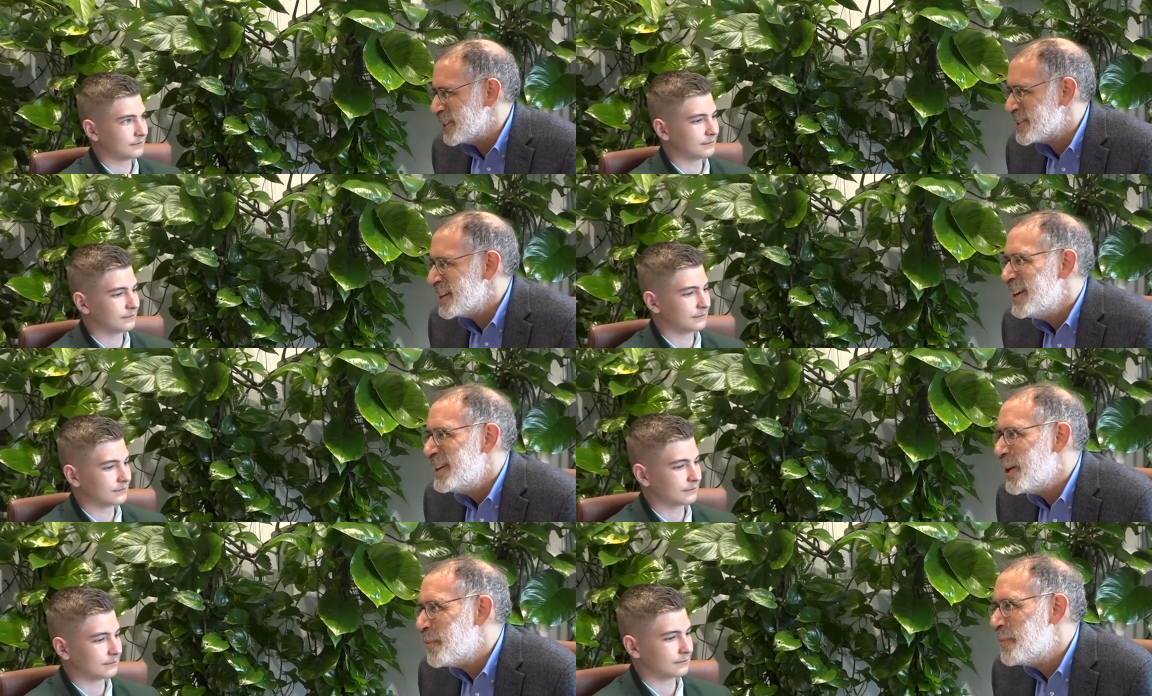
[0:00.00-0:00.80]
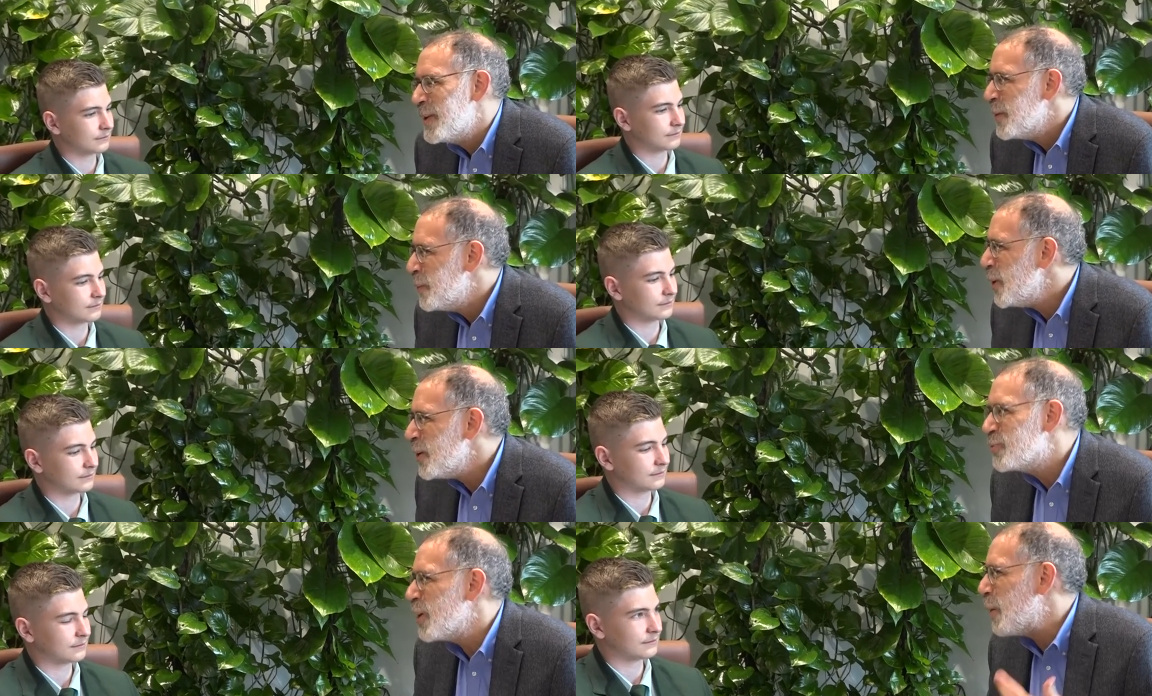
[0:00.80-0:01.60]
Speaker 1: because, you know, we
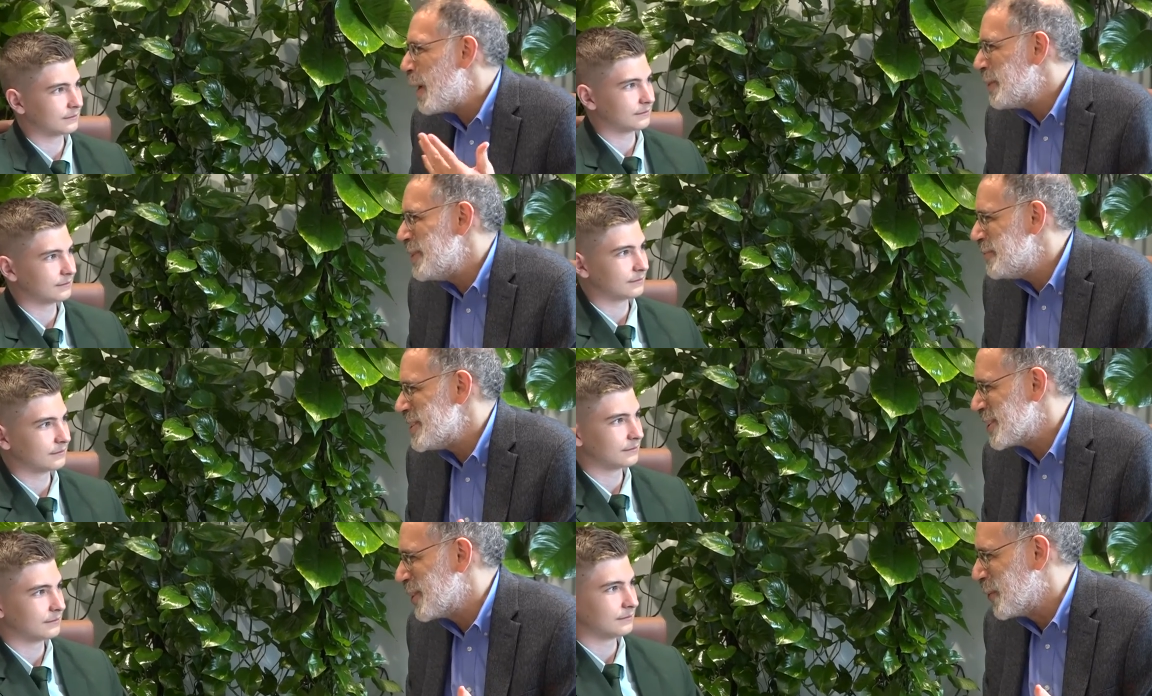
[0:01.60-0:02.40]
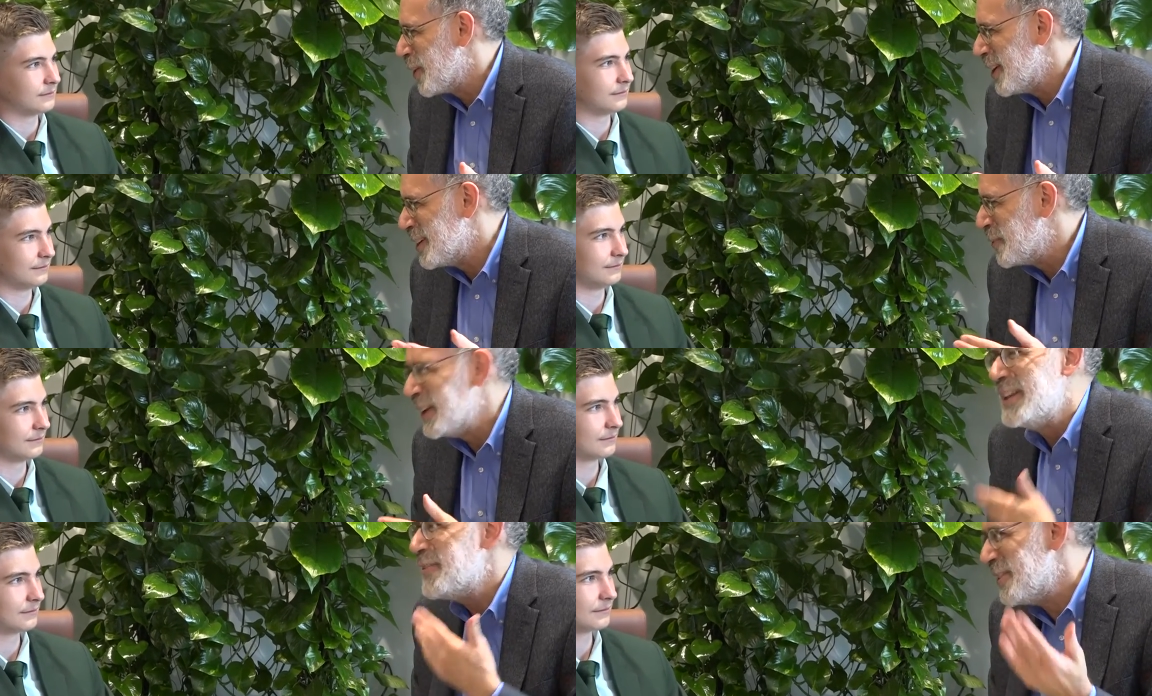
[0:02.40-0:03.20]
all grow up in the physical world and
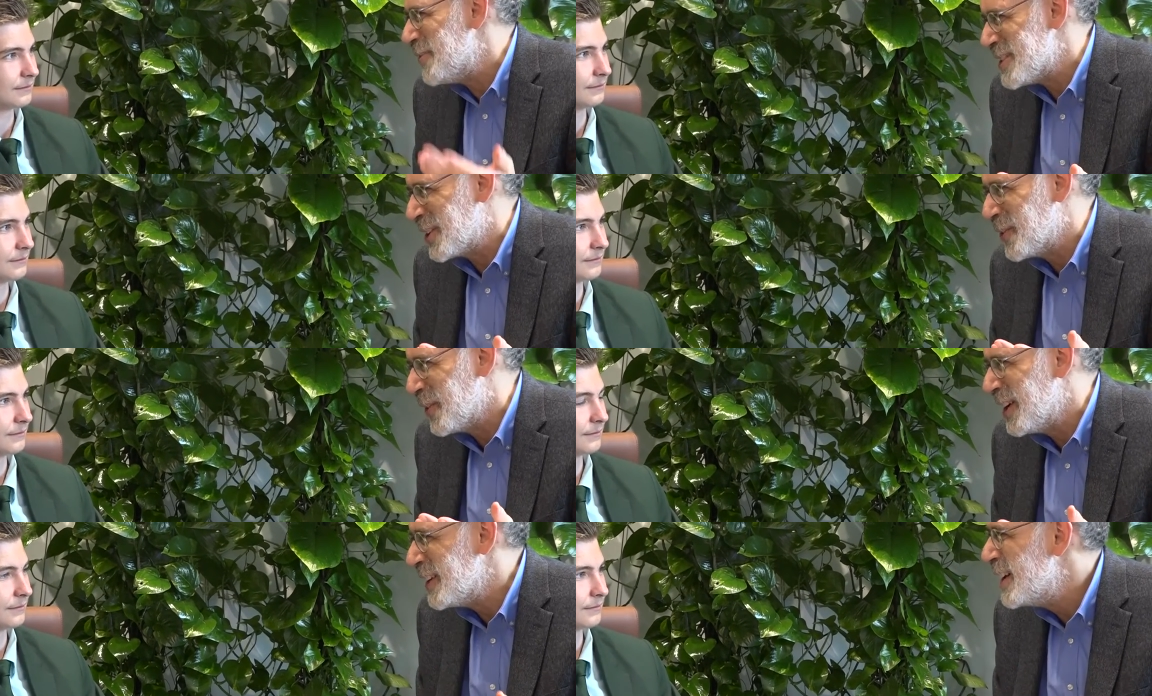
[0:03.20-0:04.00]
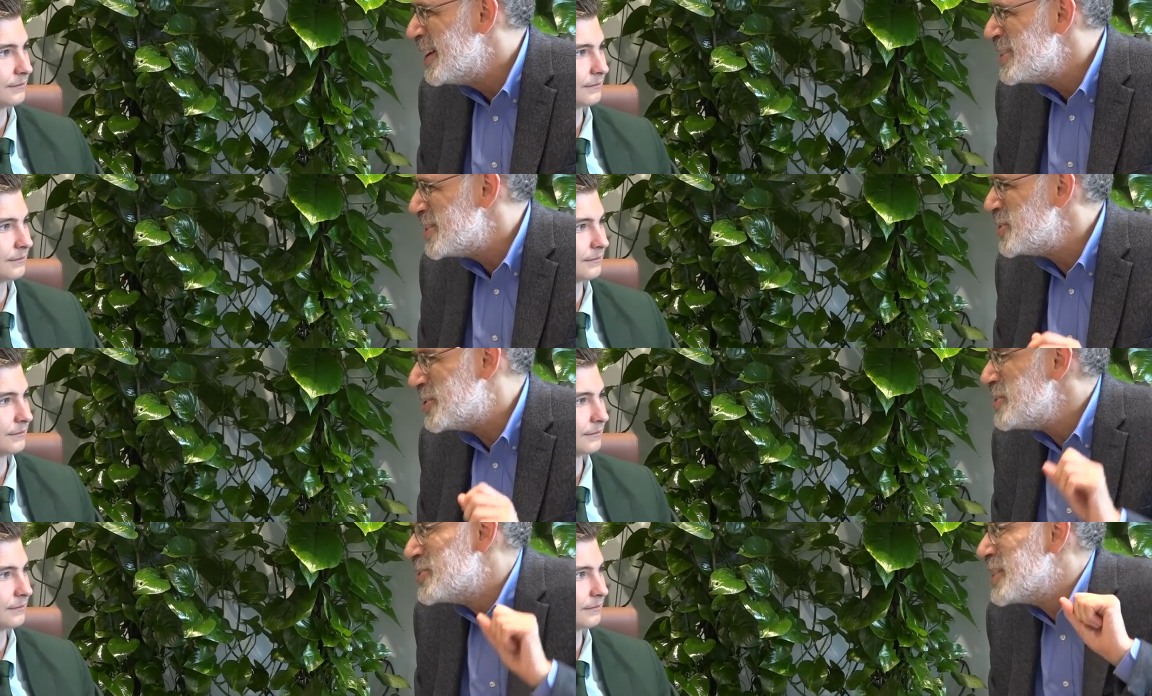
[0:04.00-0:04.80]
we live in the physical world. So you
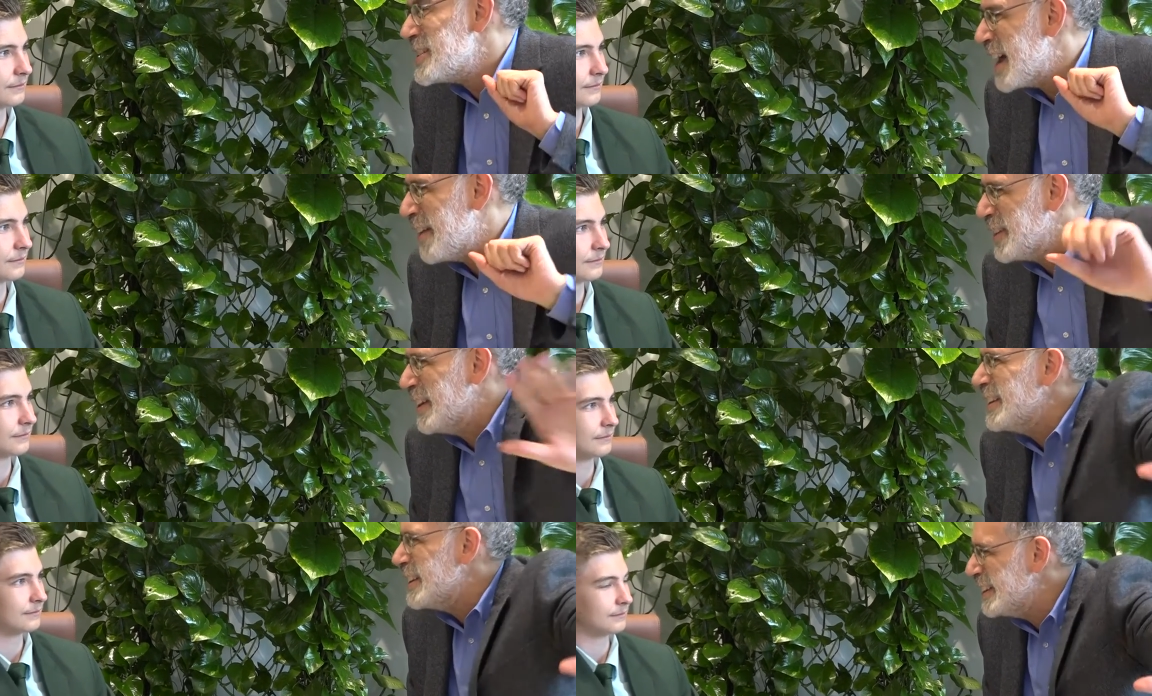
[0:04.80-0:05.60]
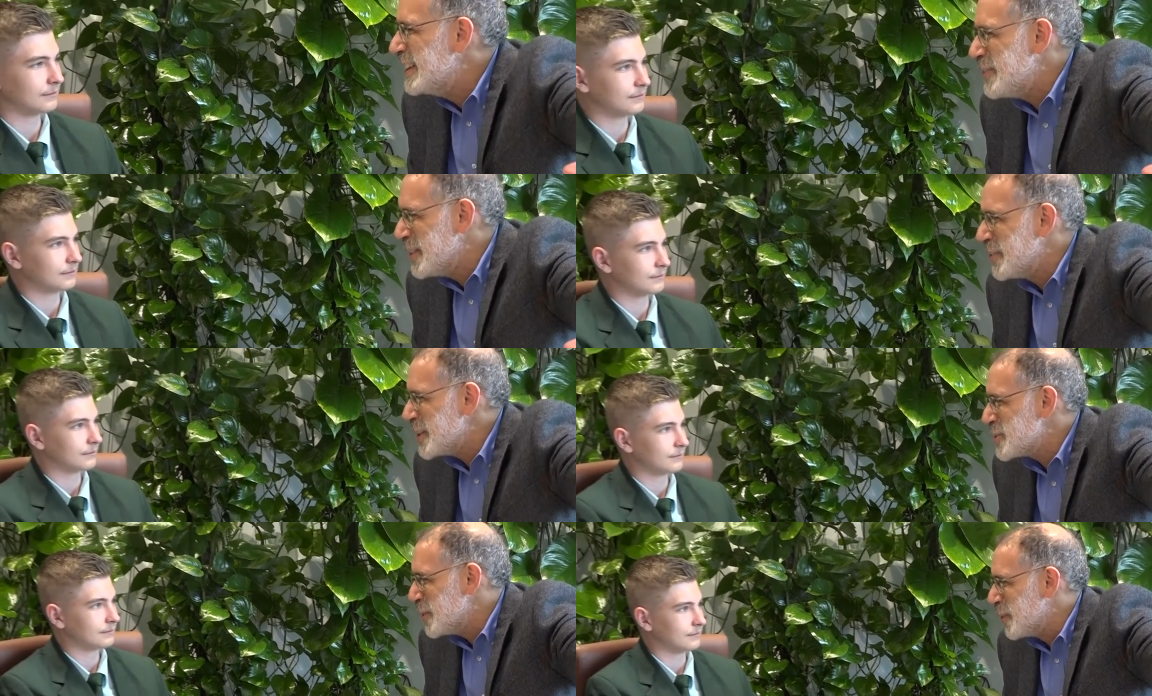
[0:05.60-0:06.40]
shouldn't just have to live in the
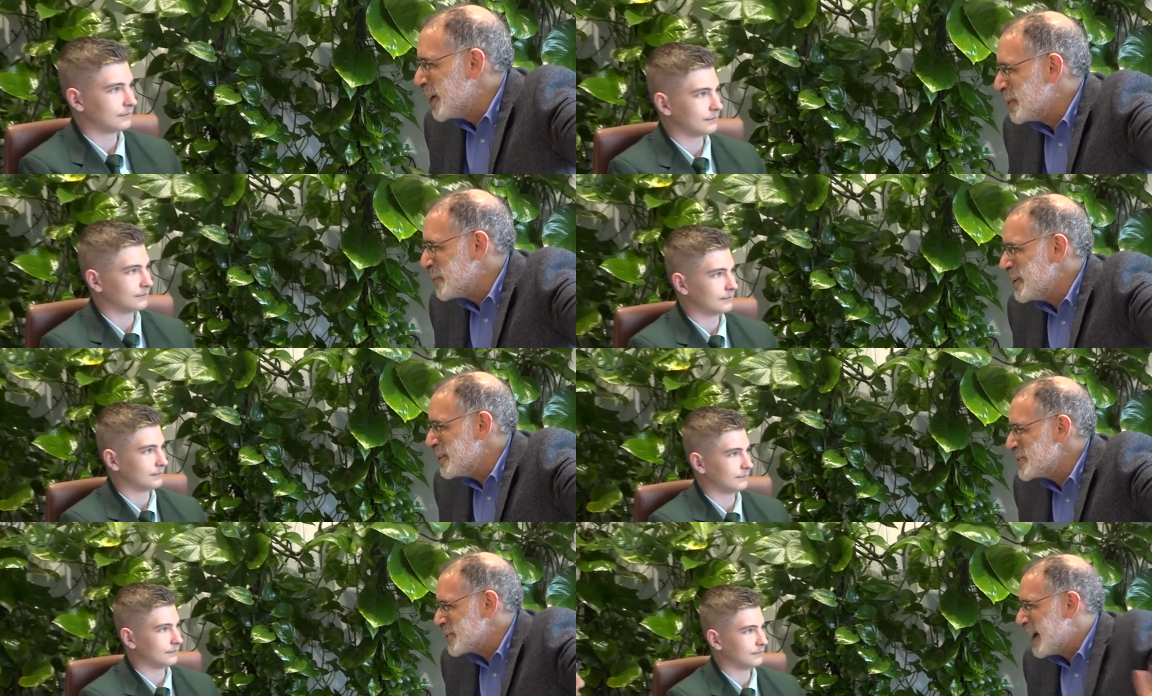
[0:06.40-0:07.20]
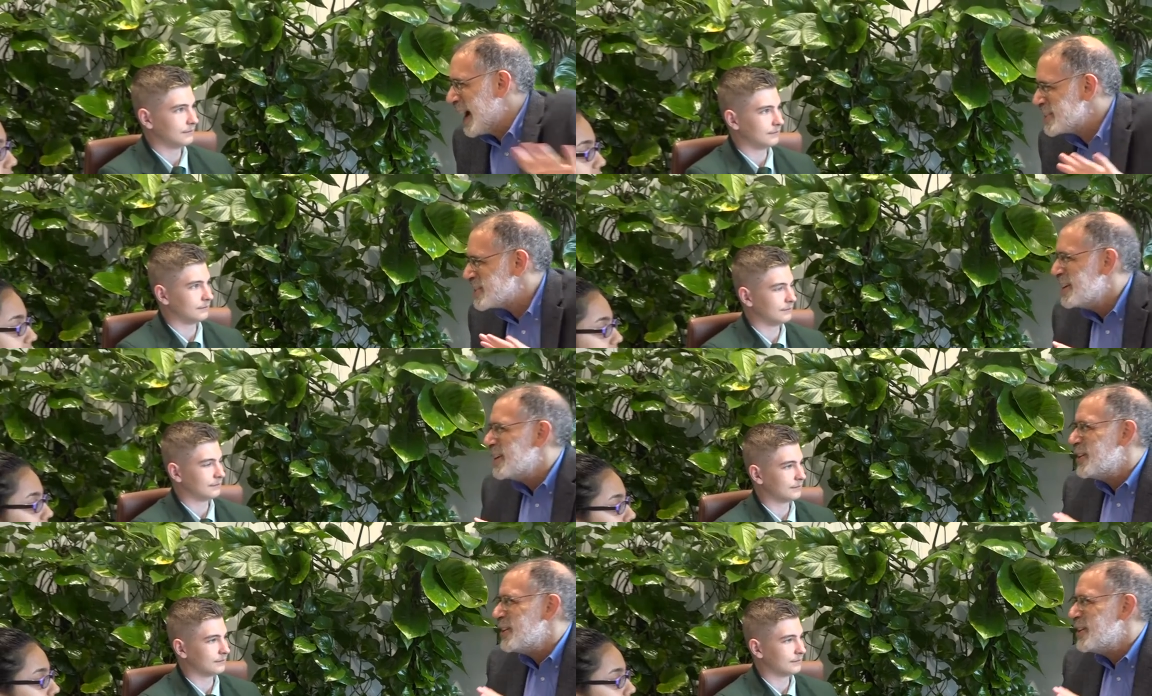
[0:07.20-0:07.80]
virtual world when you use Scratch.